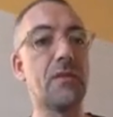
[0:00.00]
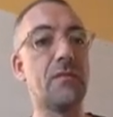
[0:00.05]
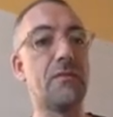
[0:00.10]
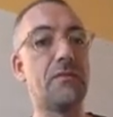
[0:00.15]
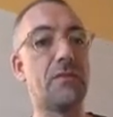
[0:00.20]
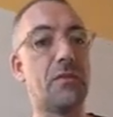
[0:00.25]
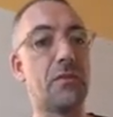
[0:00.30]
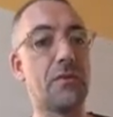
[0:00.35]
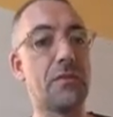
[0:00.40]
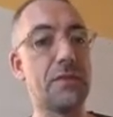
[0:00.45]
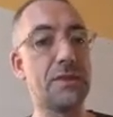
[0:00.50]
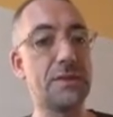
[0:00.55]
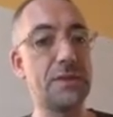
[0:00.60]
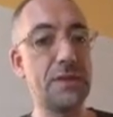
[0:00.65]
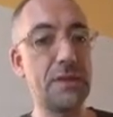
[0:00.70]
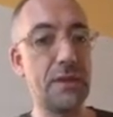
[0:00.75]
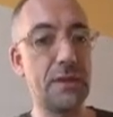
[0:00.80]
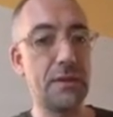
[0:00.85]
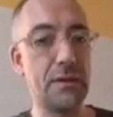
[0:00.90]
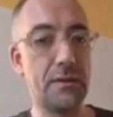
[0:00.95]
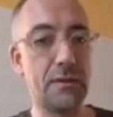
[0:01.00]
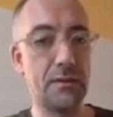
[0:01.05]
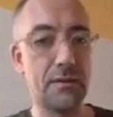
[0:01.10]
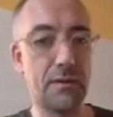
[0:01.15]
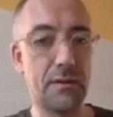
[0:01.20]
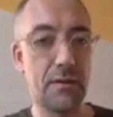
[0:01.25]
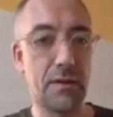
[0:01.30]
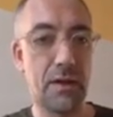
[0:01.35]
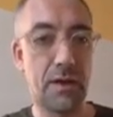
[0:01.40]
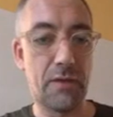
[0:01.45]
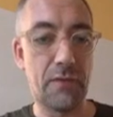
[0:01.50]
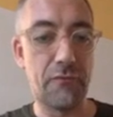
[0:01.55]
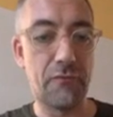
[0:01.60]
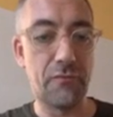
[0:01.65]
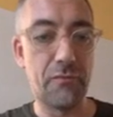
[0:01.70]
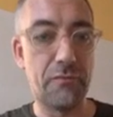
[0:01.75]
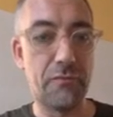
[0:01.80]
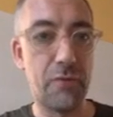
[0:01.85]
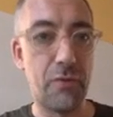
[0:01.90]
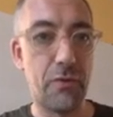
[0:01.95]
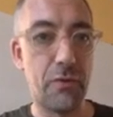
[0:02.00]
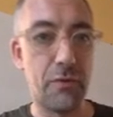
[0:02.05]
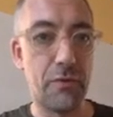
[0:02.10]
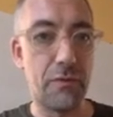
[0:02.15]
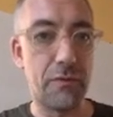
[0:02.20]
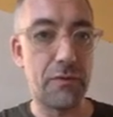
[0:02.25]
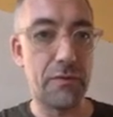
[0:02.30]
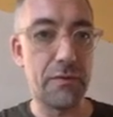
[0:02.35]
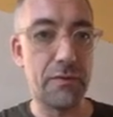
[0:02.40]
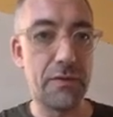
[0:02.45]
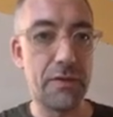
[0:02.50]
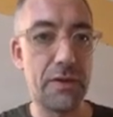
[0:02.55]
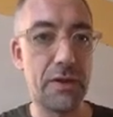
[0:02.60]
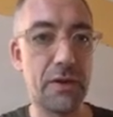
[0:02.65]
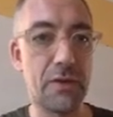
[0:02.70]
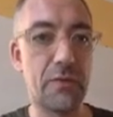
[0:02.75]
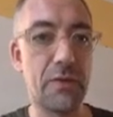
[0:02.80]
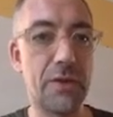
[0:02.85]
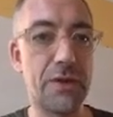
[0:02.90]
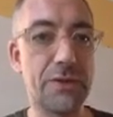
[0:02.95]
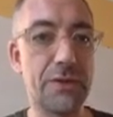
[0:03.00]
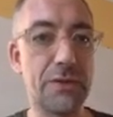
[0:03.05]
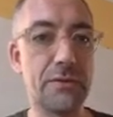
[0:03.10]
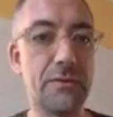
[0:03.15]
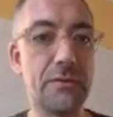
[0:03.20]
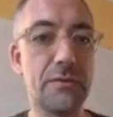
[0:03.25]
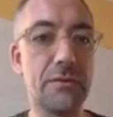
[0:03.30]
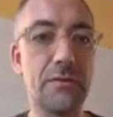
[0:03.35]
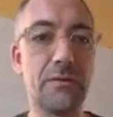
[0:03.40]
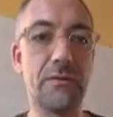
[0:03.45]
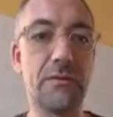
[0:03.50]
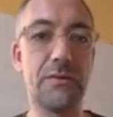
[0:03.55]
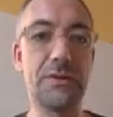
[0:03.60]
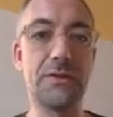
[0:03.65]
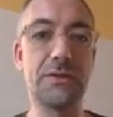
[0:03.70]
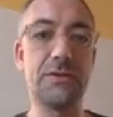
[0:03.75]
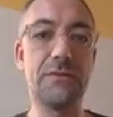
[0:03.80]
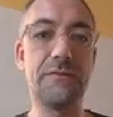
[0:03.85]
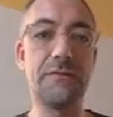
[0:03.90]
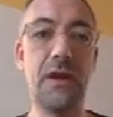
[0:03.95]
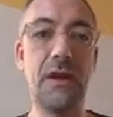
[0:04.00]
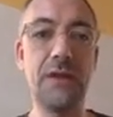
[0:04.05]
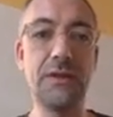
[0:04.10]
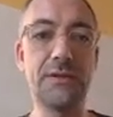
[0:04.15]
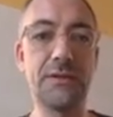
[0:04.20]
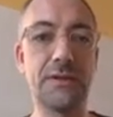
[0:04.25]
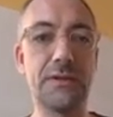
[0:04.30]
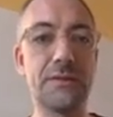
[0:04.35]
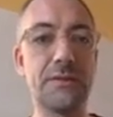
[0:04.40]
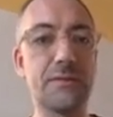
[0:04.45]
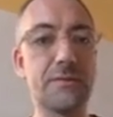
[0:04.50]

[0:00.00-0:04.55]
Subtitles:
for the D and remove the equation which defines it.